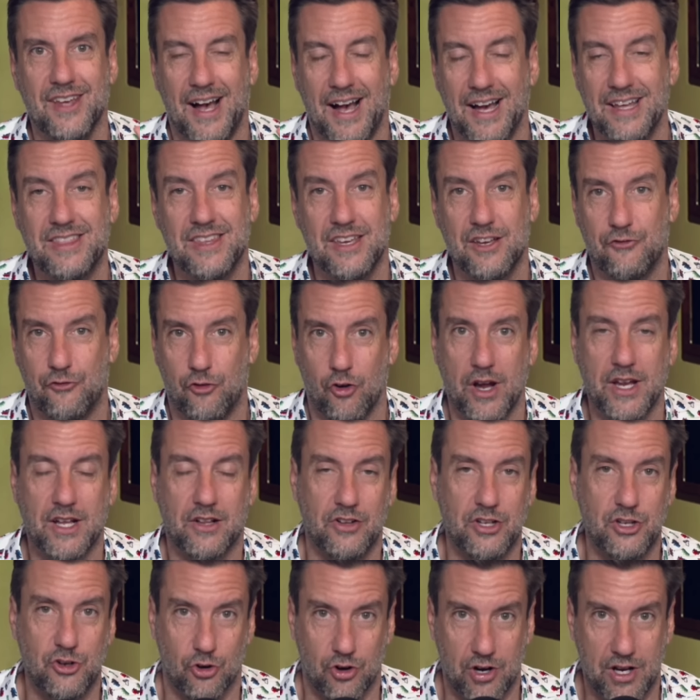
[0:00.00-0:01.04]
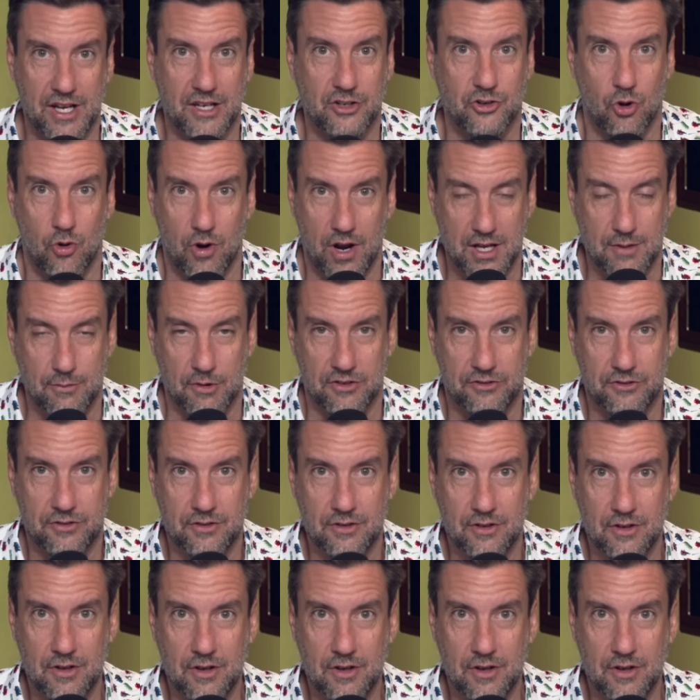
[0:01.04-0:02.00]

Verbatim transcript: I think, frankly, you're an ignoramus.